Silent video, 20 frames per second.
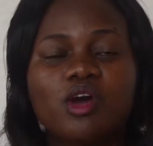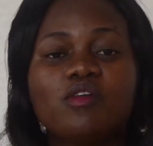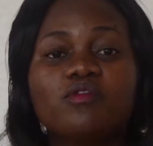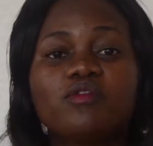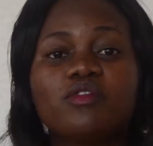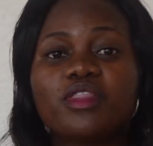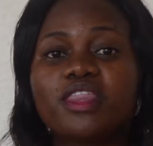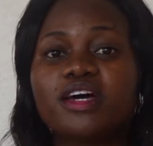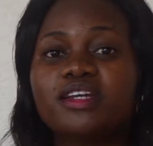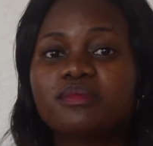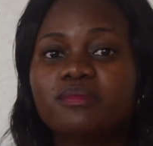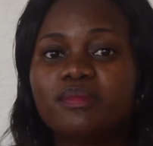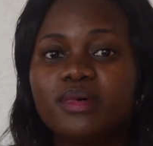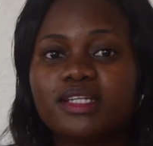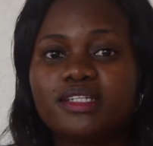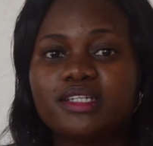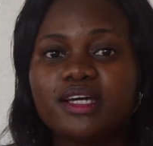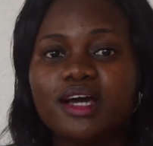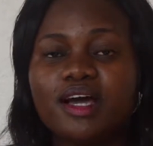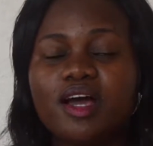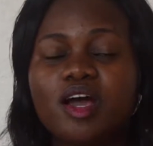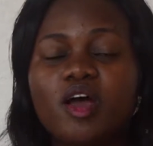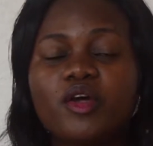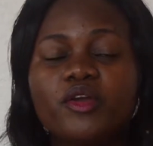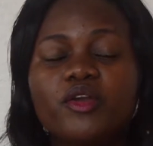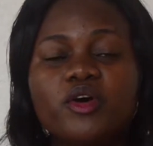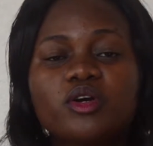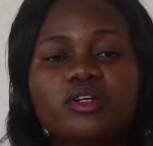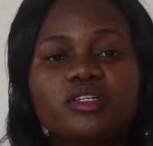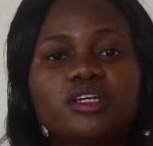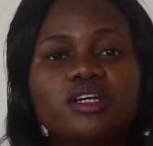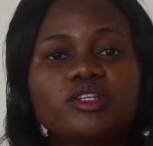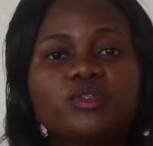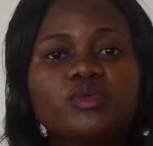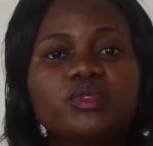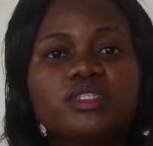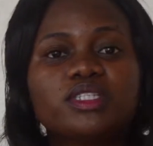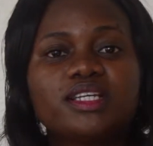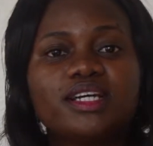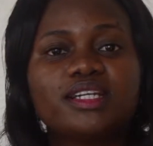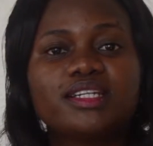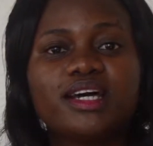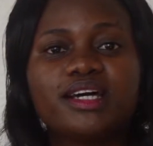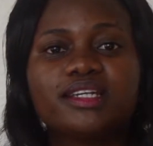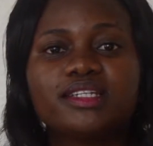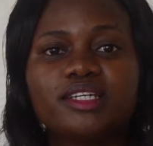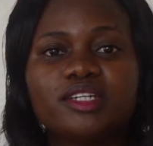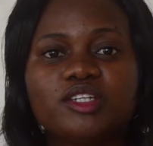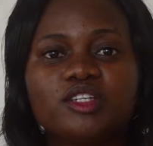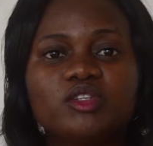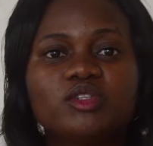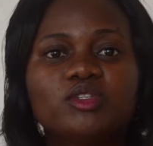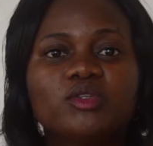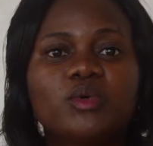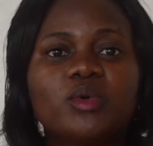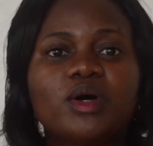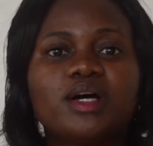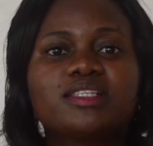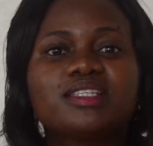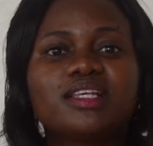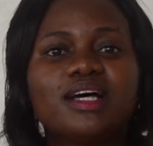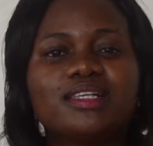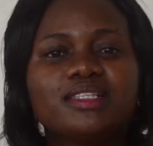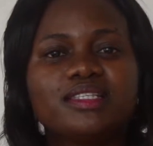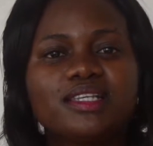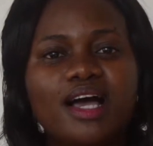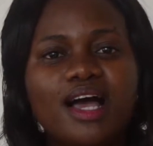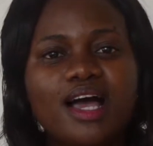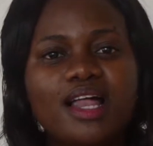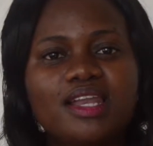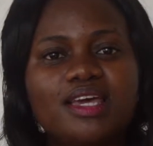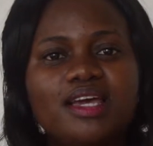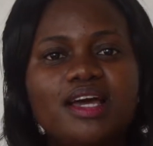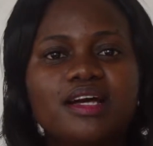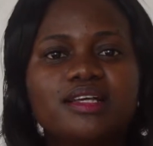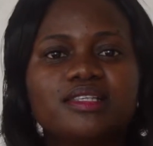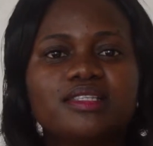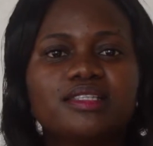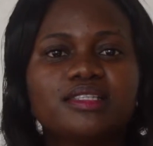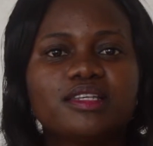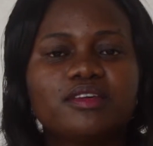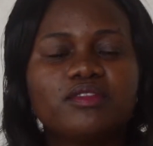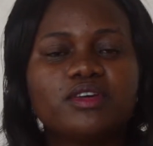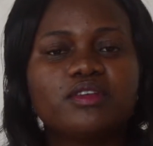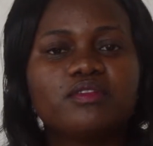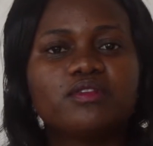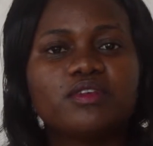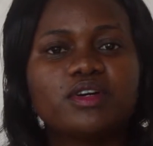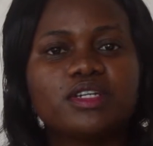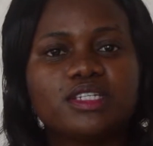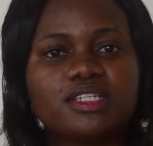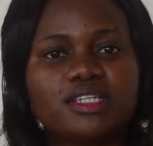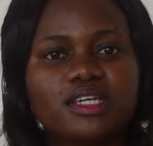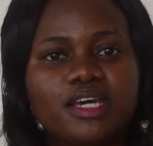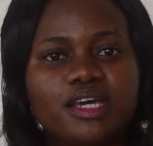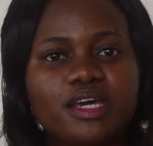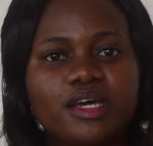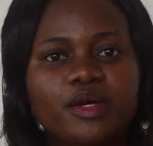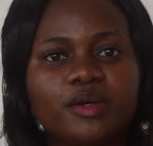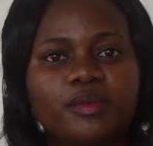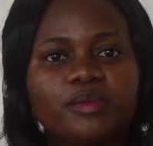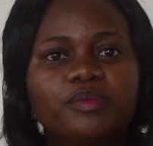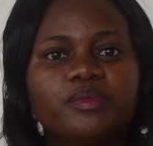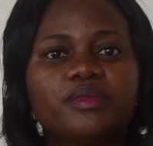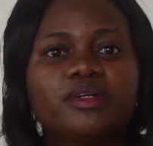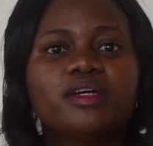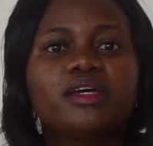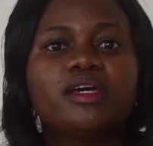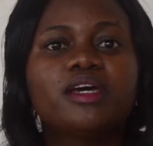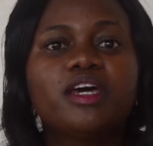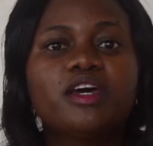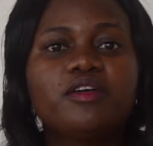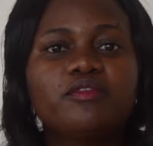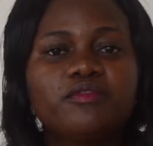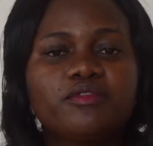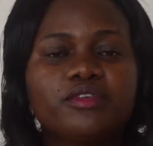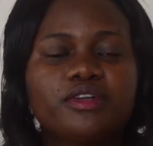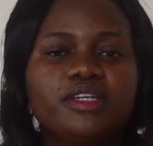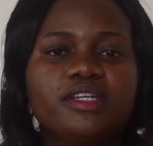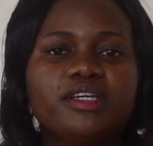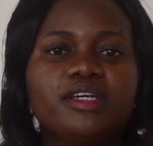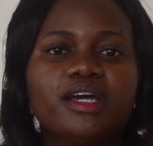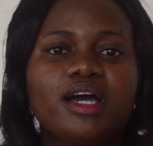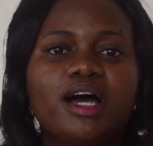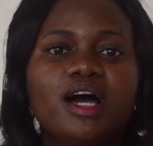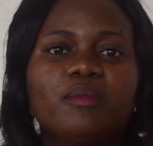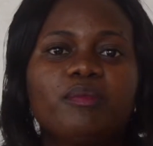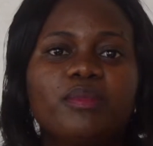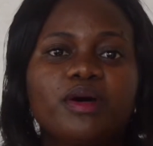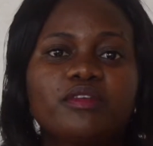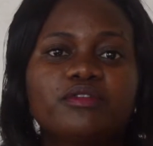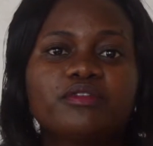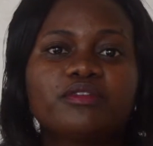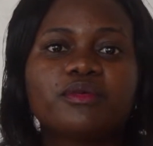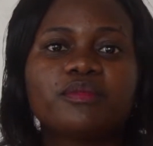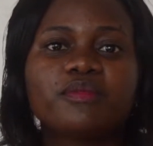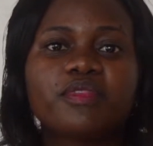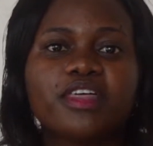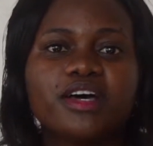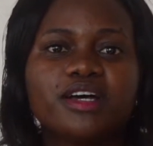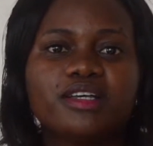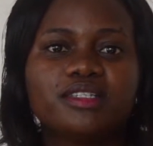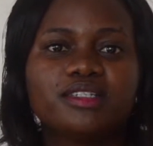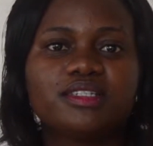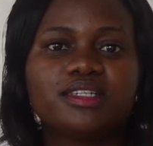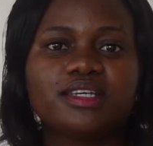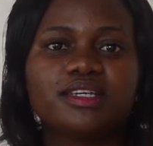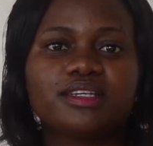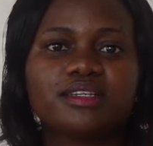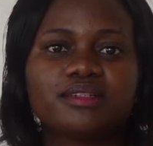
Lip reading: For that matter, doctors will start attending to us as early as 7:40 a.m. every day apart from Thursday.